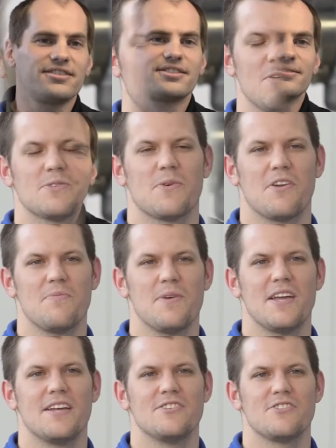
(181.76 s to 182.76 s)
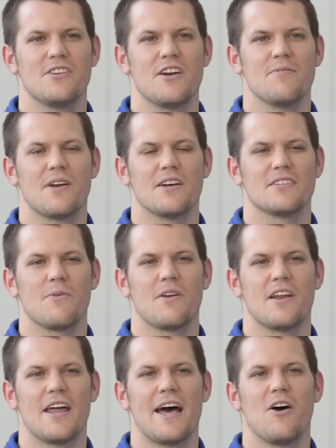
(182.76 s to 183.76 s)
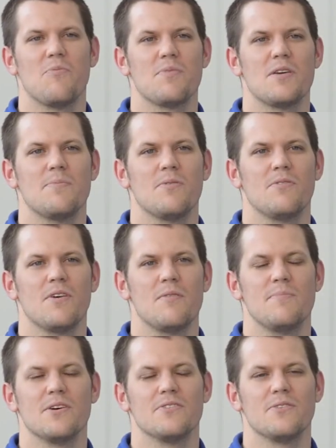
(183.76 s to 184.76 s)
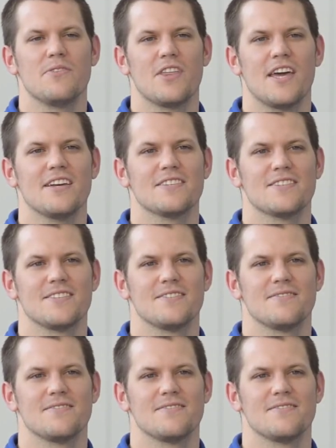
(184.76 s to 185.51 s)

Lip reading: I've always wanted to be an engineer because I wanted to help people and build new things.